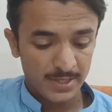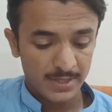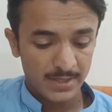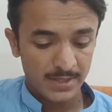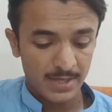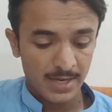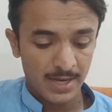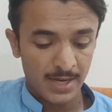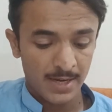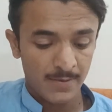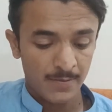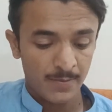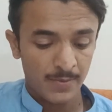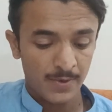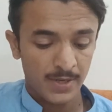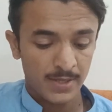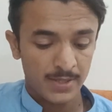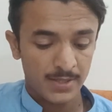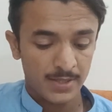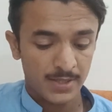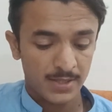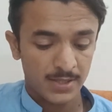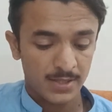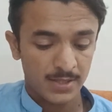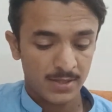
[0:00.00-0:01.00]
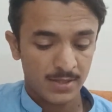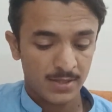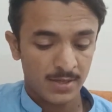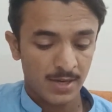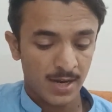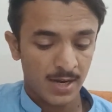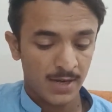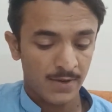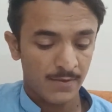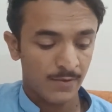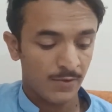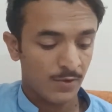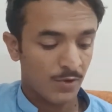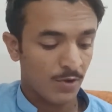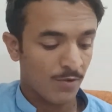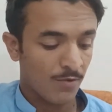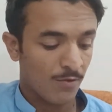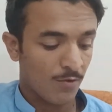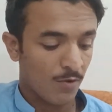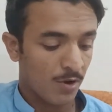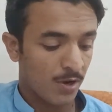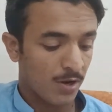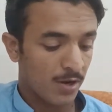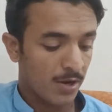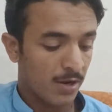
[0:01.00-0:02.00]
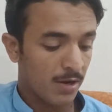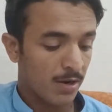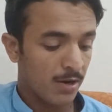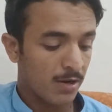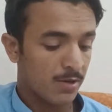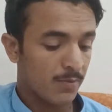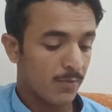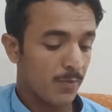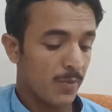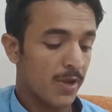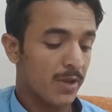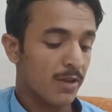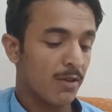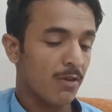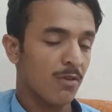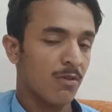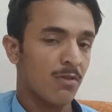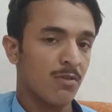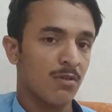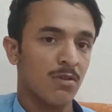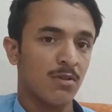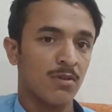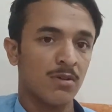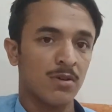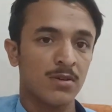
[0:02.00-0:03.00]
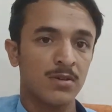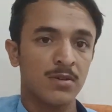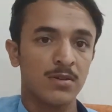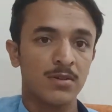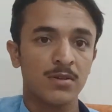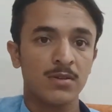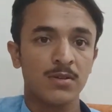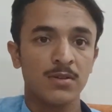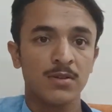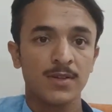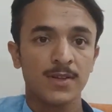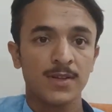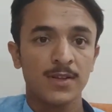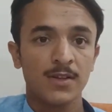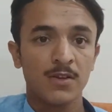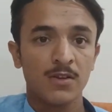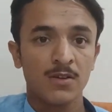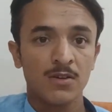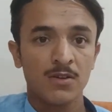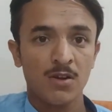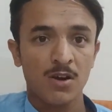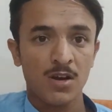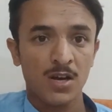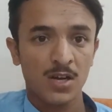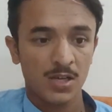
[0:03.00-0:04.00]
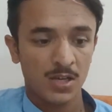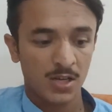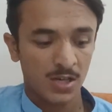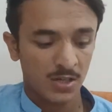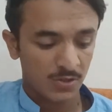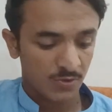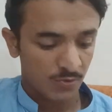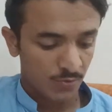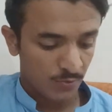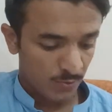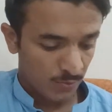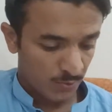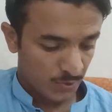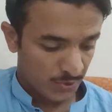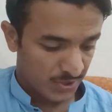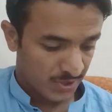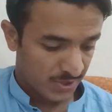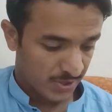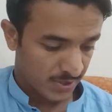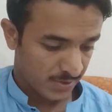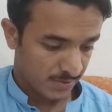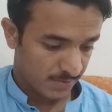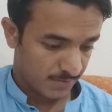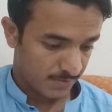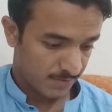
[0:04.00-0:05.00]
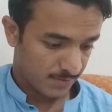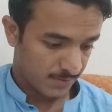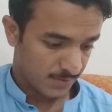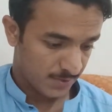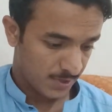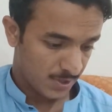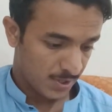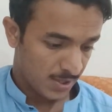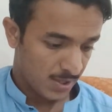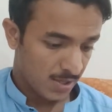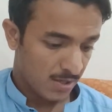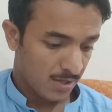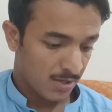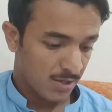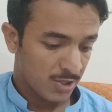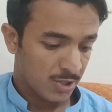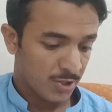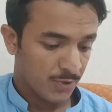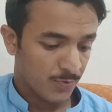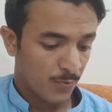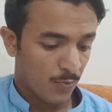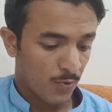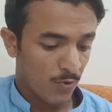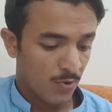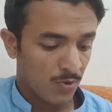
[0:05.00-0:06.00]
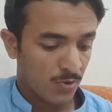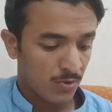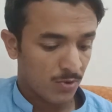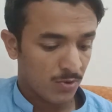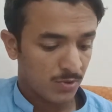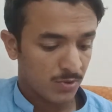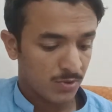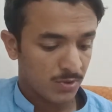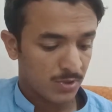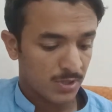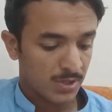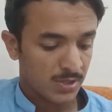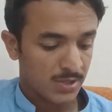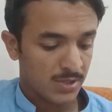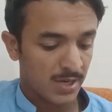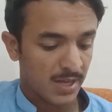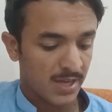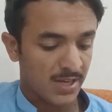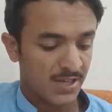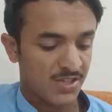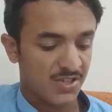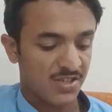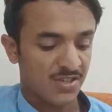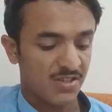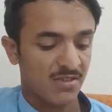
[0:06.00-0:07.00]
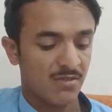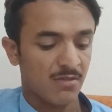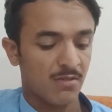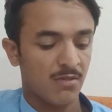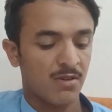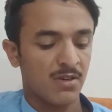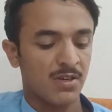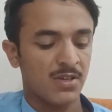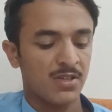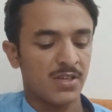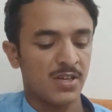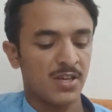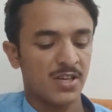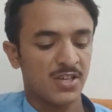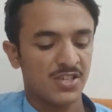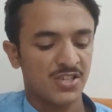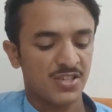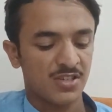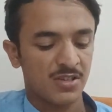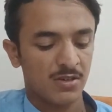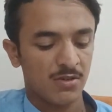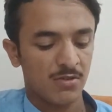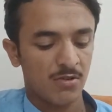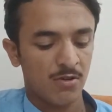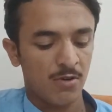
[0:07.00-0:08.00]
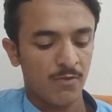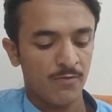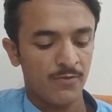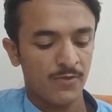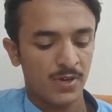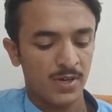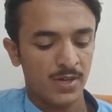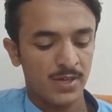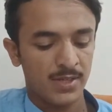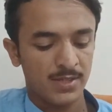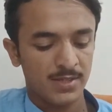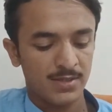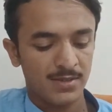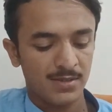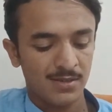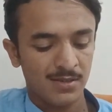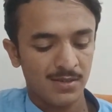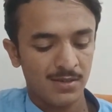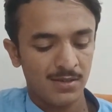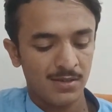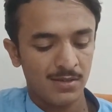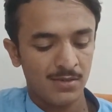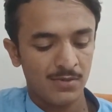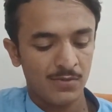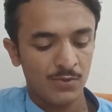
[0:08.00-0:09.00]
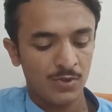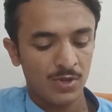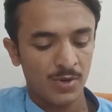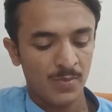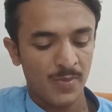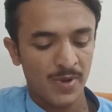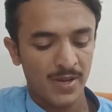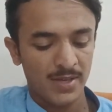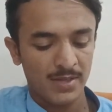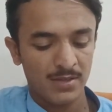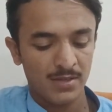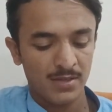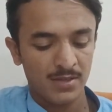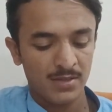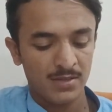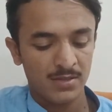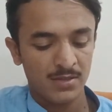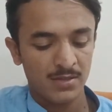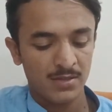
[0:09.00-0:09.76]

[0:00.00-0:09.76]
and biases, that we avoid making wrong conclusion. Response is the action or reaction of the listener to the message.